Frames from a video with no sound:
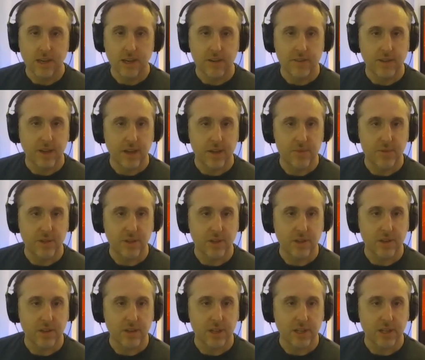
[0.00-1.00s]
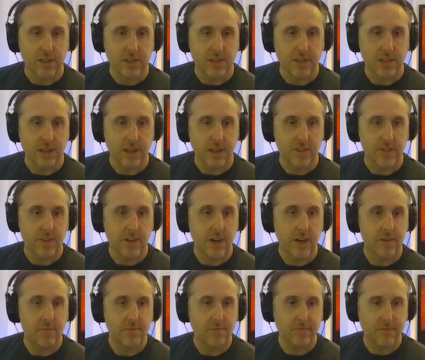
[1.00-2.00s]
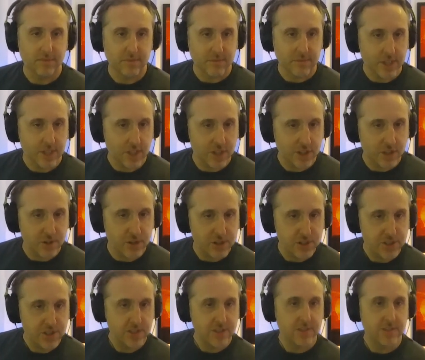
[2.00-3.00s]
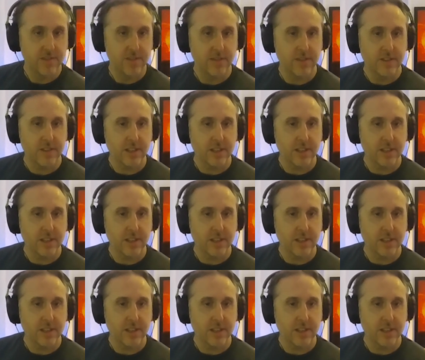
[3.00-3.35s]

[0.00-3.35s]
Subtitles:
Yeah, absolutely. Another question